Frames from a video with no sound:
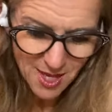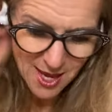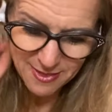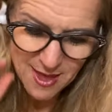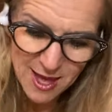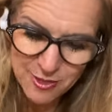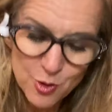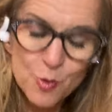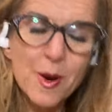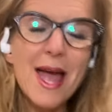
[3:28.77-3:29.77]
And then the
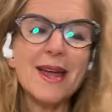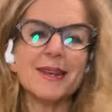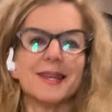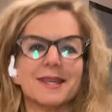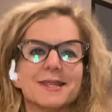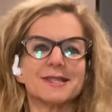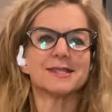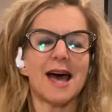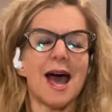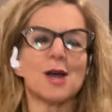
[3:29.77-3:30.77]
red is
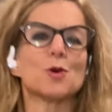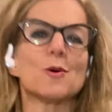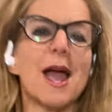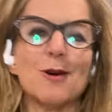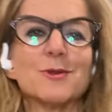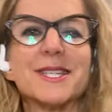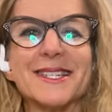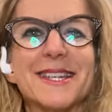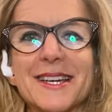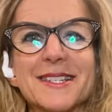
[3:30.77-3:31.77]
that
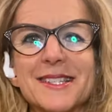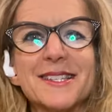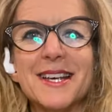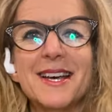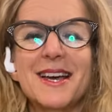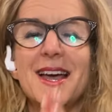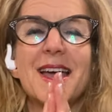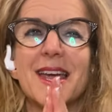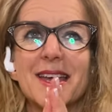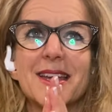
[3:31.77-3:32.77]
groundedness.
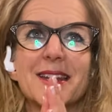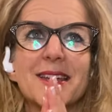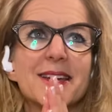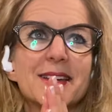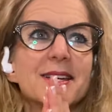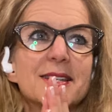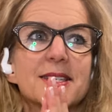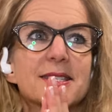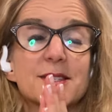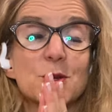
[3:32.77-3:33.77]
It
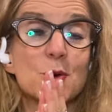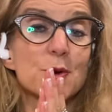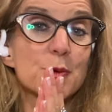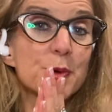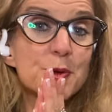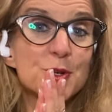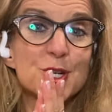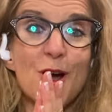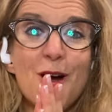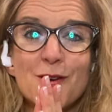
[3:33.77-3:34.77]
is your root
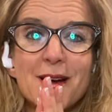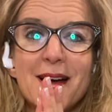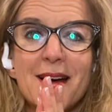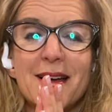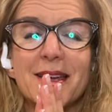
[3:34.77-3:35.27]
chakra.